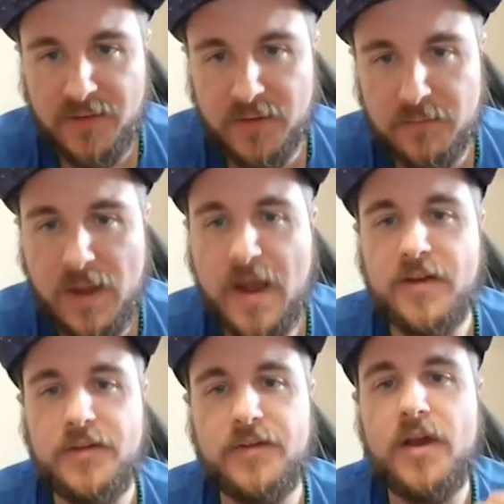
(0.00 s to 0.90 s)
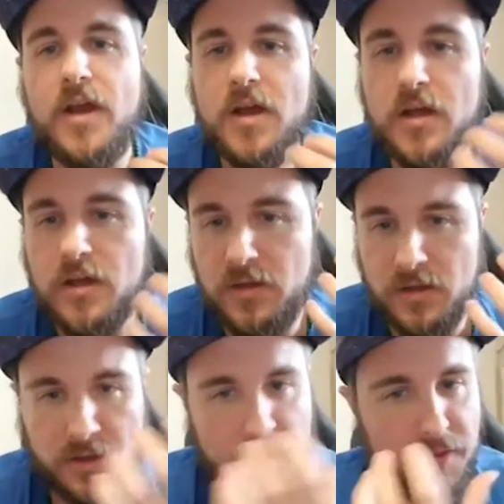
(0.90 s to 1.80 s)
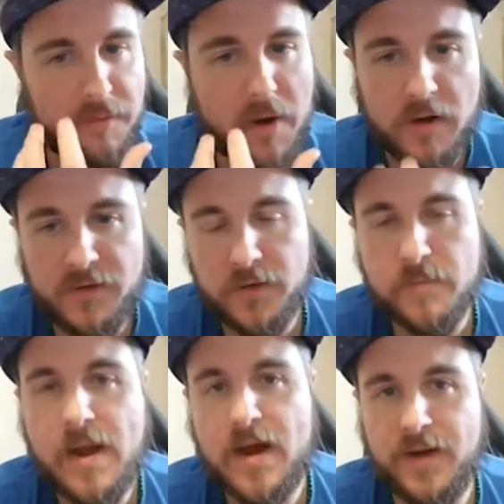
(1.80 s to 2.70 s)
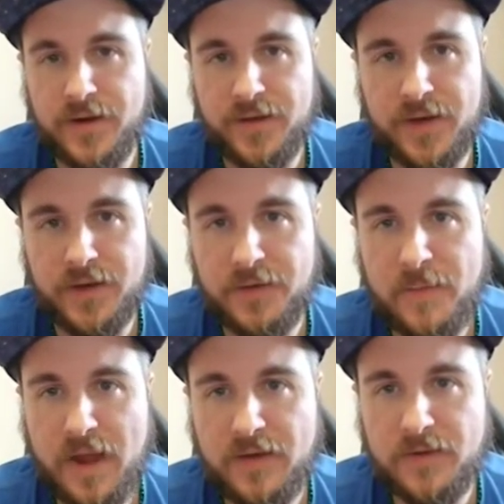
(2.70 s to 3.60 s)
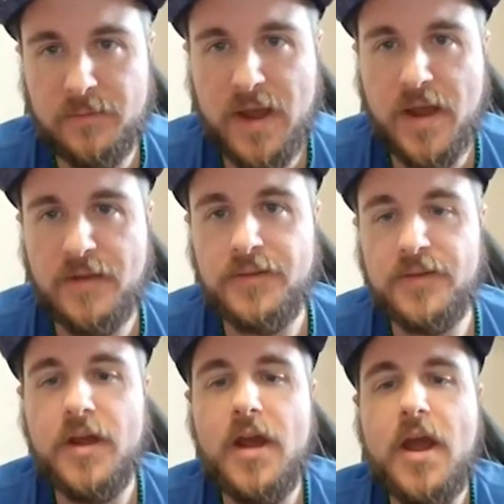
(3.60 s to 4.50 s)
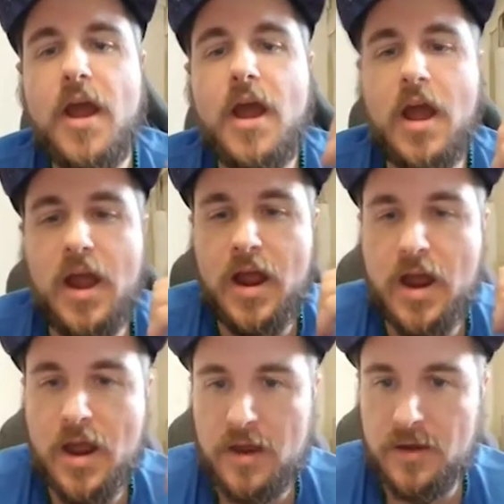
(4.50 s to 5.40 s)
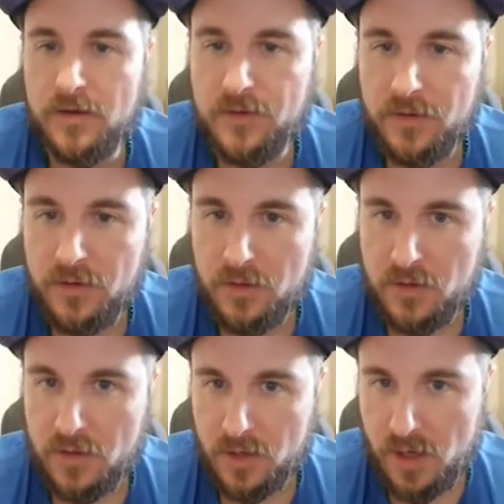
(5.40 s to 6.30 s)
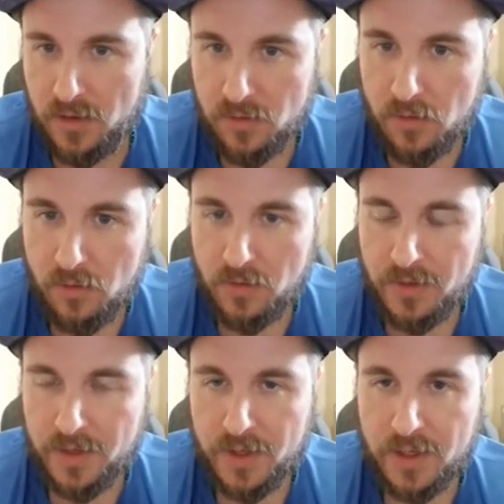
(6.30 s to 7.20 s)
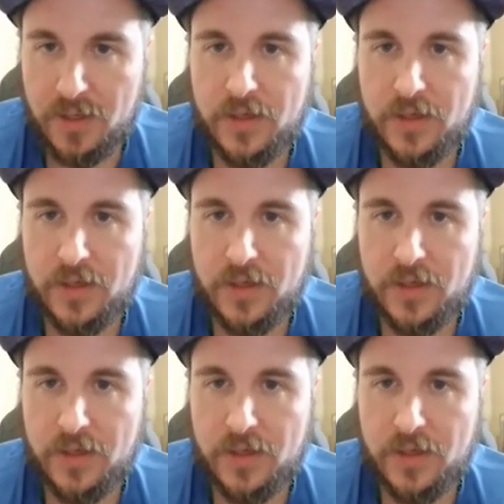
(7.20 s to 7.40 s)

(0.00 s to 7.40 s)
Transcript: past the parts of your body that it's passing past. And again, you're holding it.